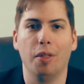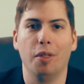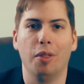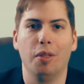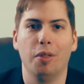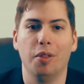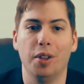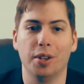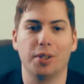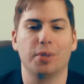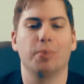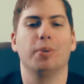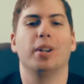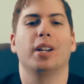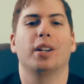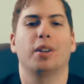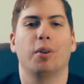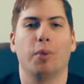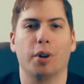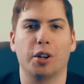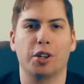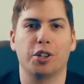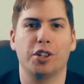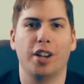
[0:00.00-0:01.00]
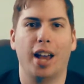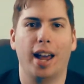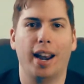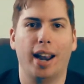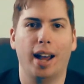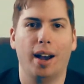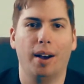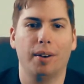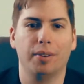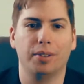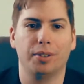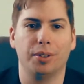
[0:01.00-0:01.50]
This week, quick shout
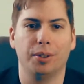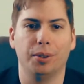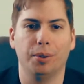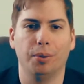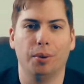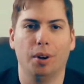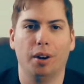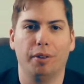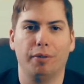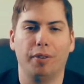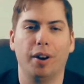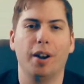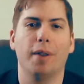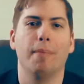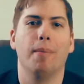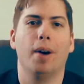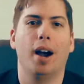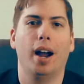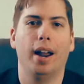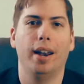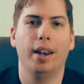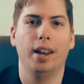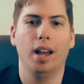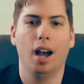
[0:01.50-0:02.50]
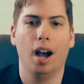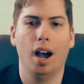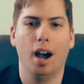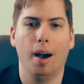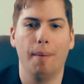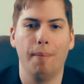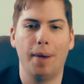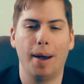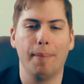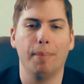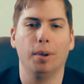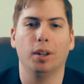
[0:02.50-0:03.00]
out to a friend of mine,
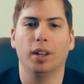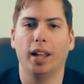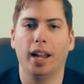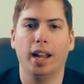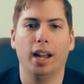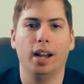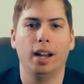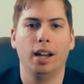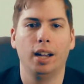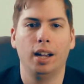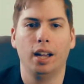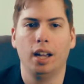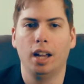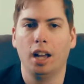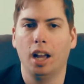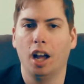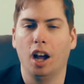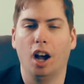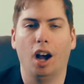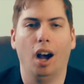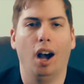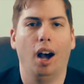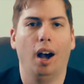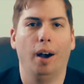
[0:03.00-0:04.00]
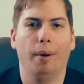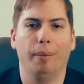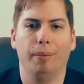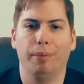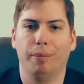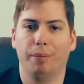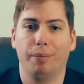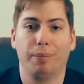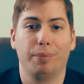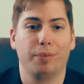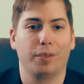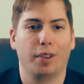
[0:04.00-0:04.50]
Matt Bolea.
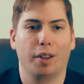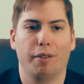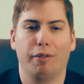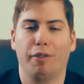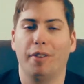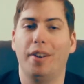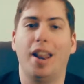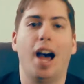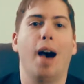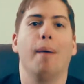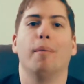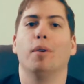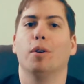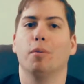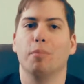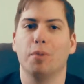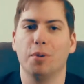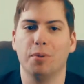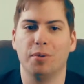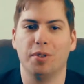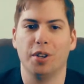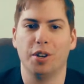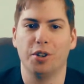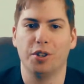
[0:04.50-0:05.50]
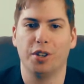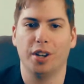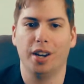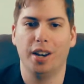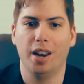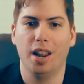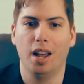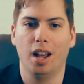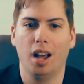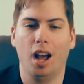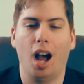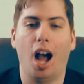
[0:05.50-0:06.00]
Phenomenal
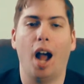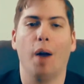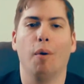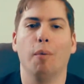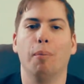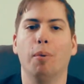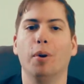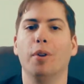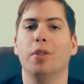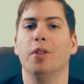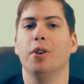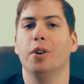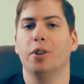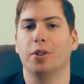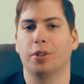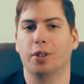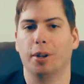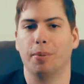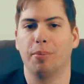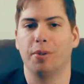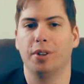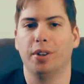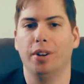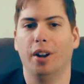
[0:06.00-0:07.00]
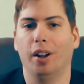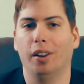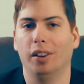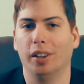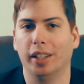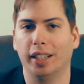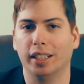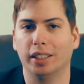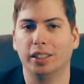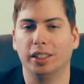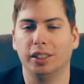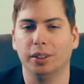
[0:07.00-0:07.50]
musician. I will put in the description a
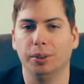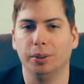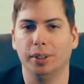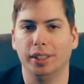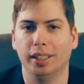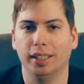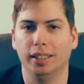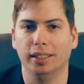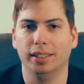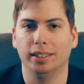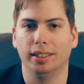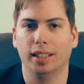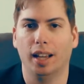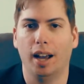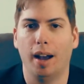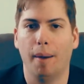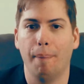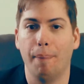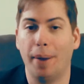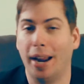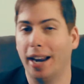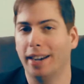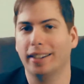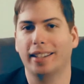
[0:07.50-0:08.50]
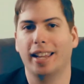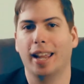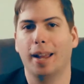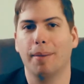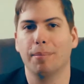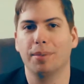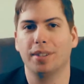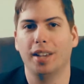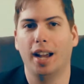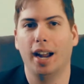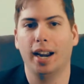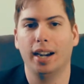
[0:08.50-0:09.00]
link to his
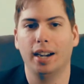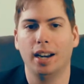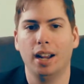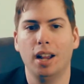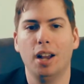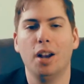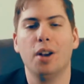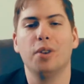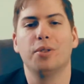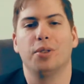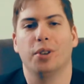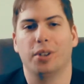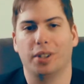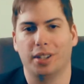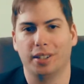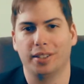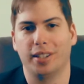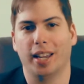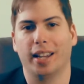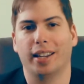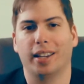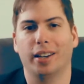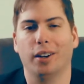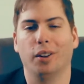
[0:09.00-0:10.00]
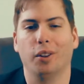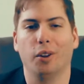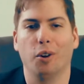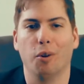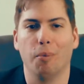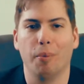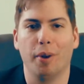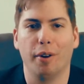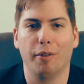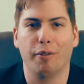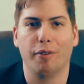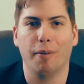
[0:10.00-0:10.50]
Bandcamp site so you can take in a little
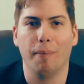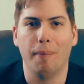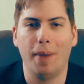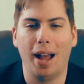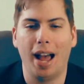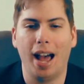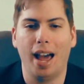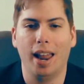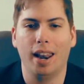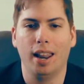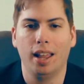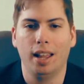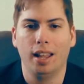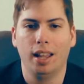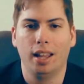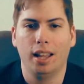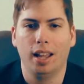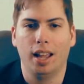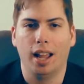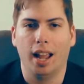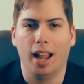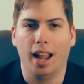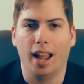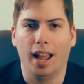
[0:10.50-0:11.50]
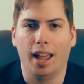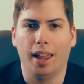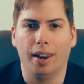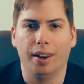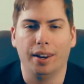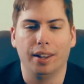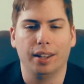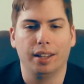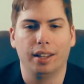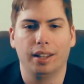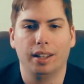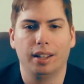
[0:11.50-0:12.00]
bit from Matt.
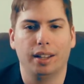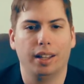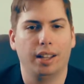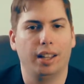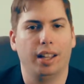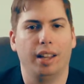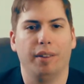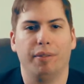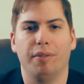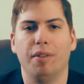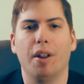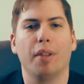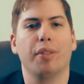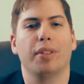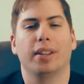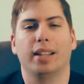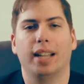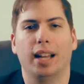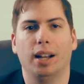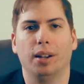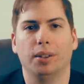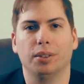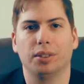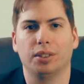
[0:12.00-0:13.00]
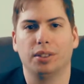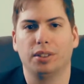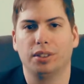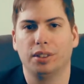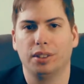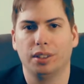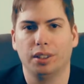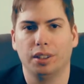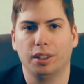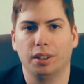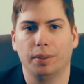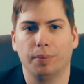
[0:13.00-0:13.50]
And if nothing
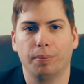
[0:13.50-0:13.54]
else,